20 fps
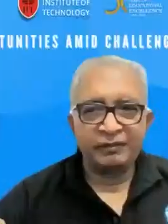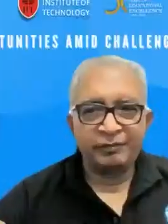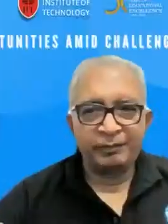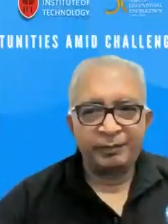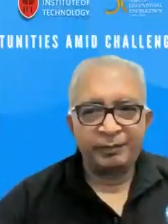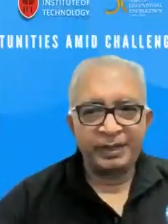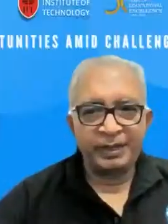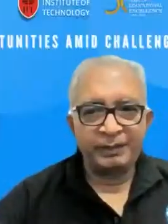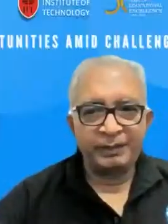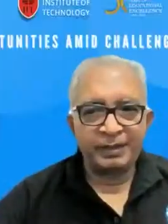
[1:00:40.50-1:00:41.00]

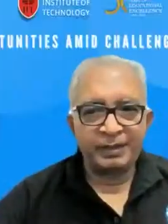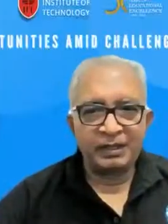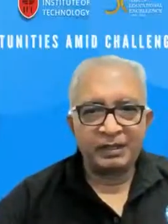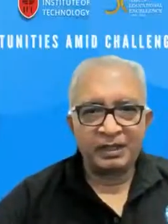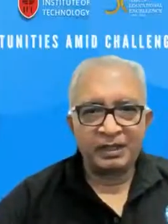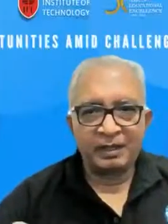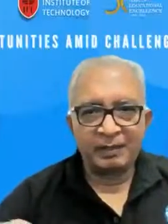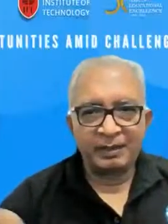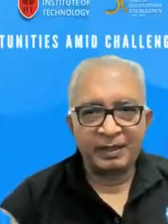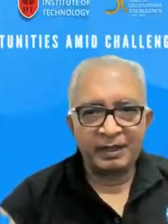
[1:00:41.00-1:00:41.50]
of
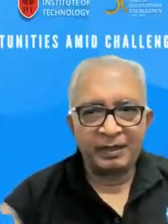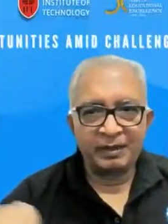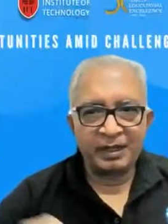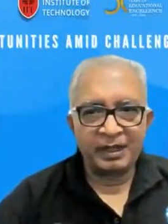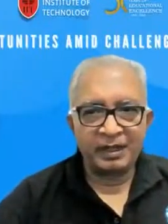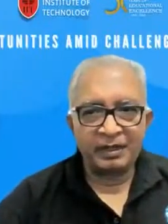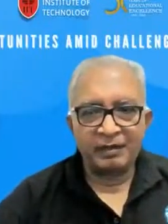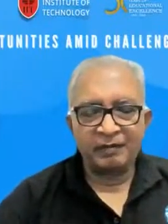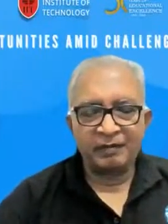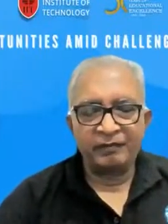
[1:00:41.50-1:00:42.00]
people,
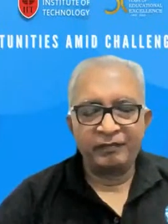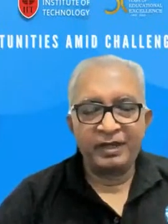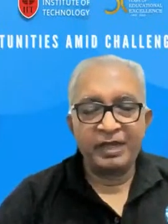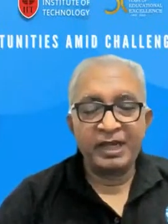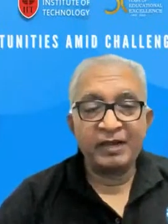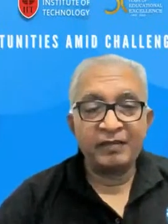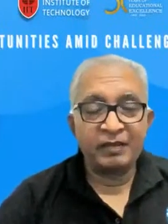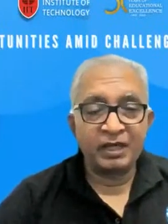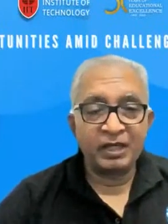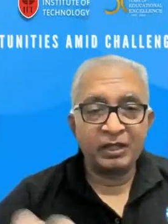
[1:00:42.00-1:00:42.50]

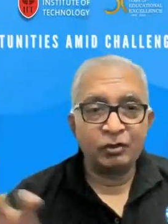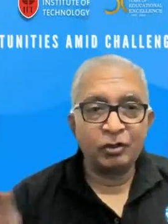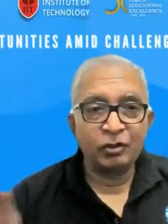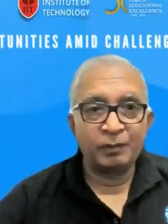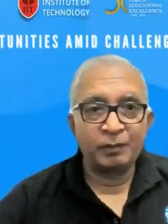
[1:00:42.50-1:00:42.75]
we have another